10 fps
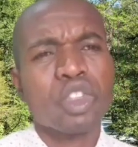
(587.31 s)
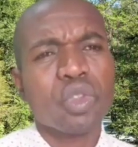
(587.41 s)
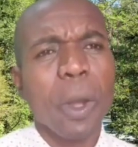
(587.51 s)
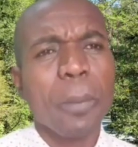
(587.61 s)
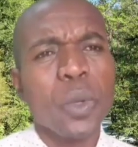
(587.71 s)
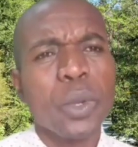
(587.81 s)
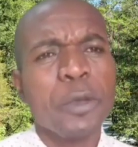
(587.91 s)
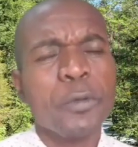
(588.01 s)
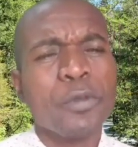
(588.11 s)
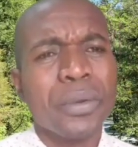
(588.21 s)
Stop
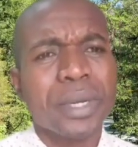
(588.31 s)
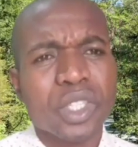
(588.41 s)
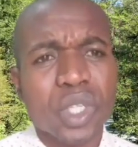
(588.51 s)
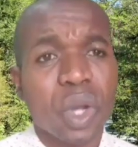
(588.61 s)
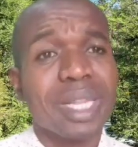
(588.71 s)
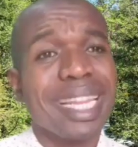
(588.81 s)
looking for result.